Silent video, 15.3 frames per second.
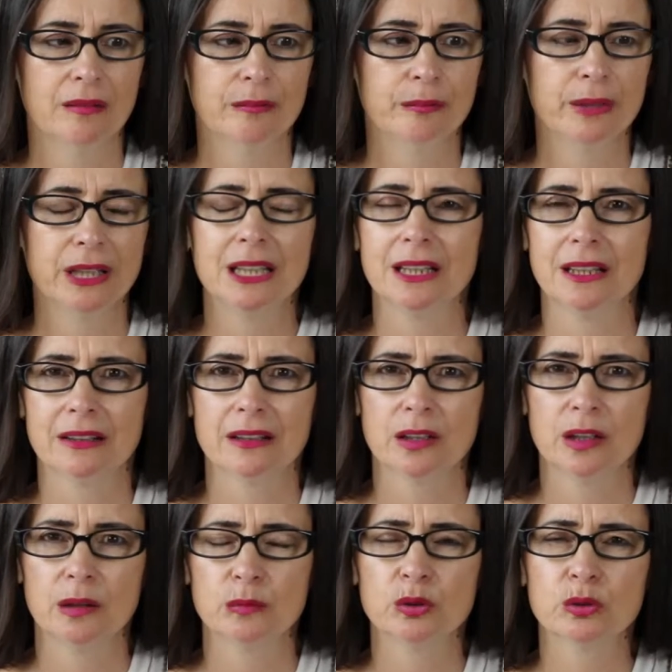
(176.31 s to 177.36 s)
meaning
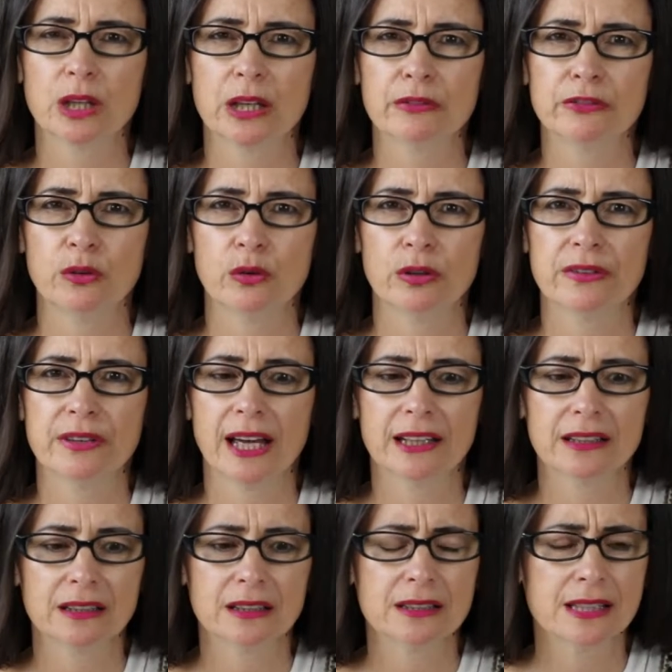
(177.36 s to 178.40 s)
that I'm looking for, and
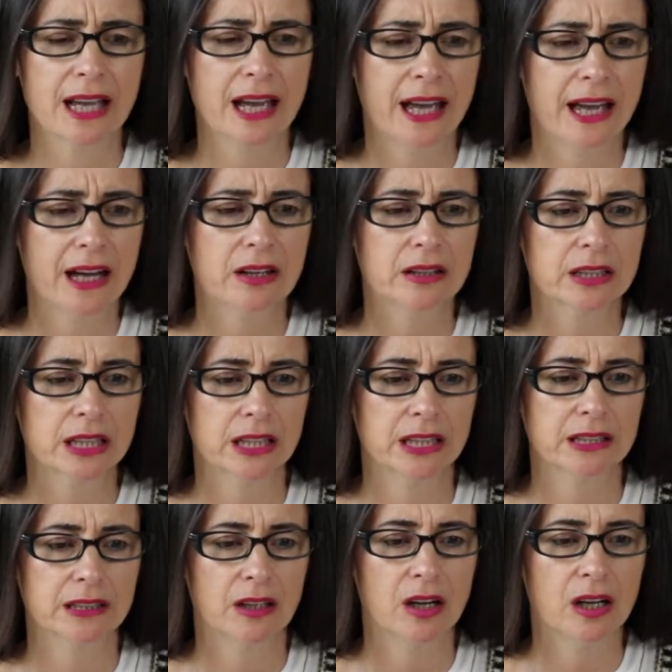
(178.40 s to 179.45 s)
that is, how
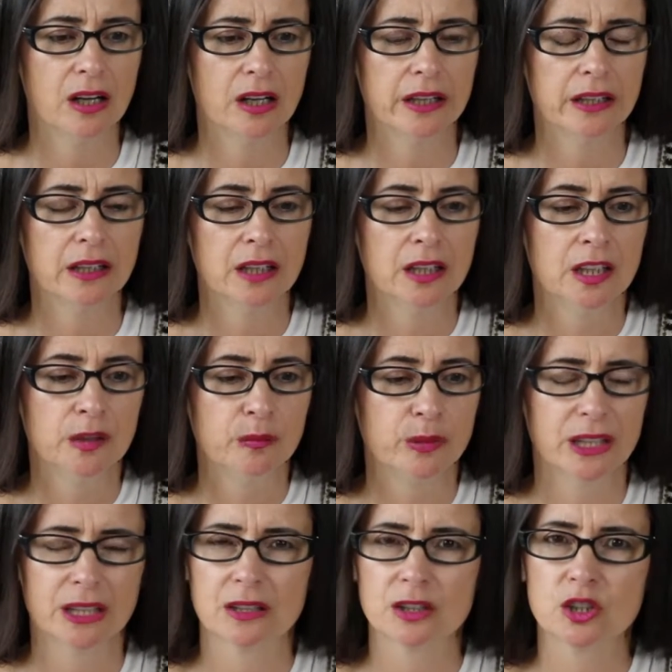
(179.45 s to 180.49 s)
can I
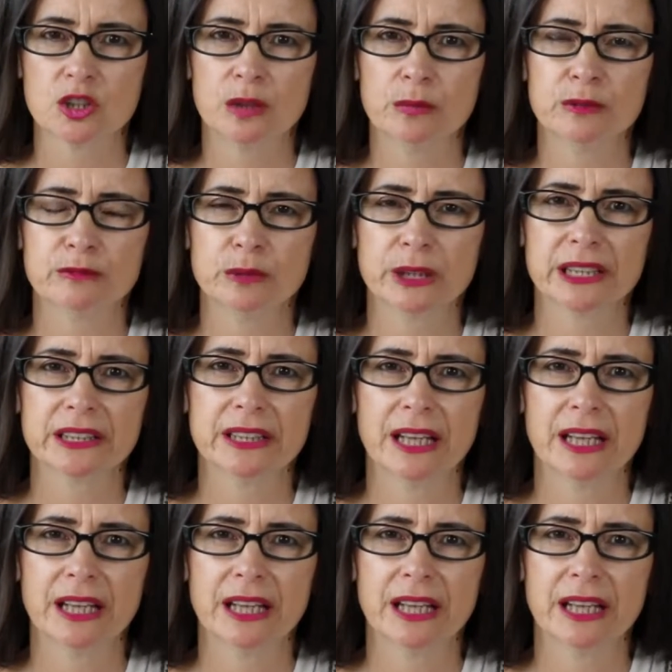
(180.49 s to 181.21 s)
be at the top of my